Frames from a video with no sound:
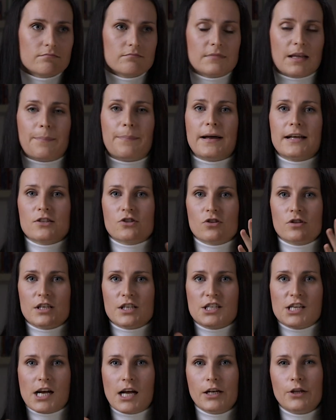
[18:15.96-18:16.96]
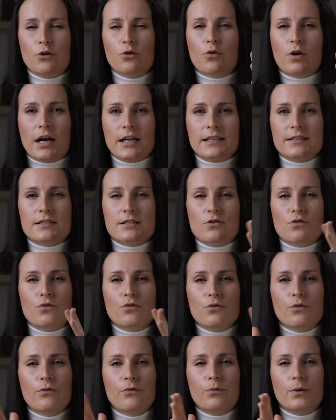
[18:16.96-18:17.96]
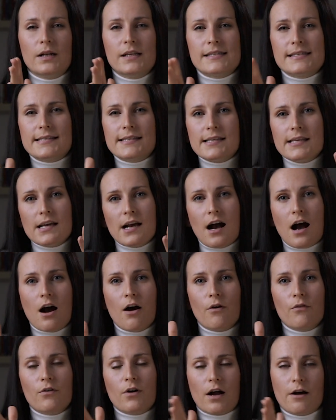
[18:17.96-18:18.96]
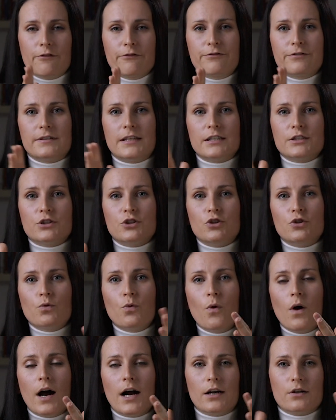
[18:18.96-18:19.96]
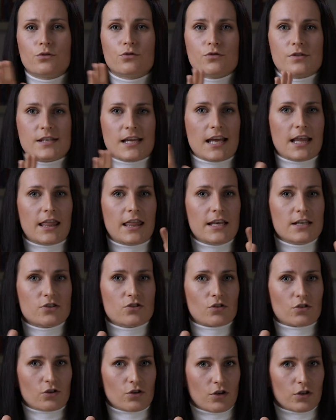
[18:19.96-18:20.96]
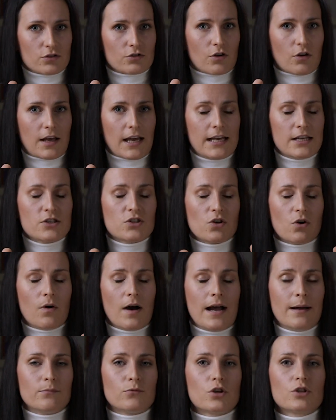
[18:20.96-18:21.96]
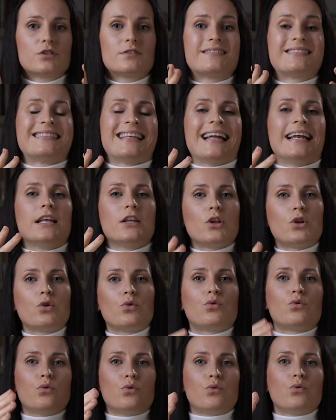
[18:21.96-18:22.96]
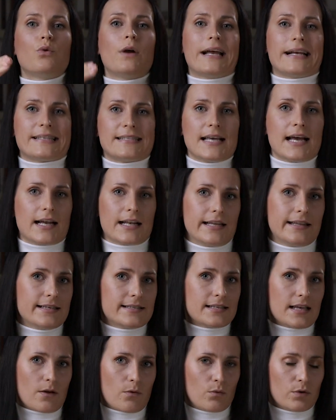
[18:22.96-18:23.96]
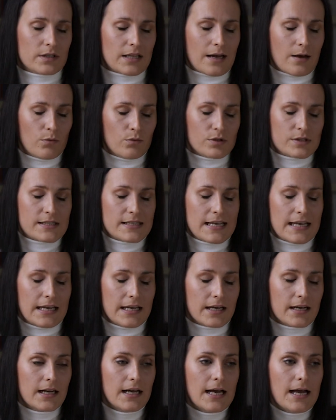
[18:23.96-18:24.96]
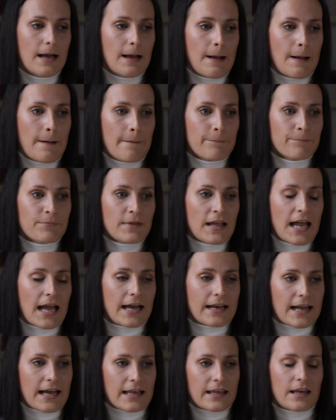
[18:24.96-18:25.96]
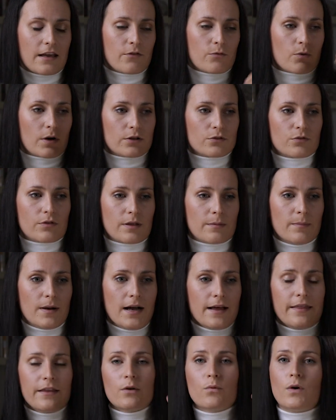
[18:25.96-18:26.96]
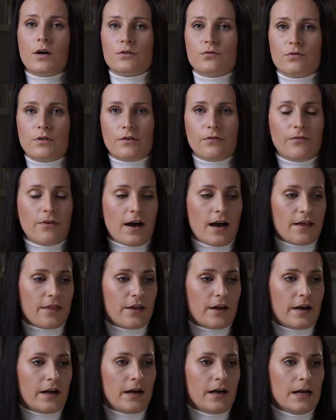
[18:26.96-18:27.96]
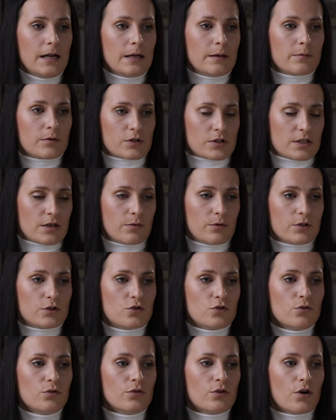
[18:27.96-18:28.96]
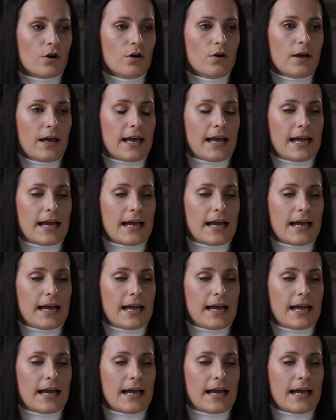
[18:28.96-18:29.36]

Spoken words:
Depends on the child. You will see how confident you are to say this or not. Okay. So I'm not telling you to do exactly the same what I was saying. And I gave one to the mother, one to the father, because there were two, no?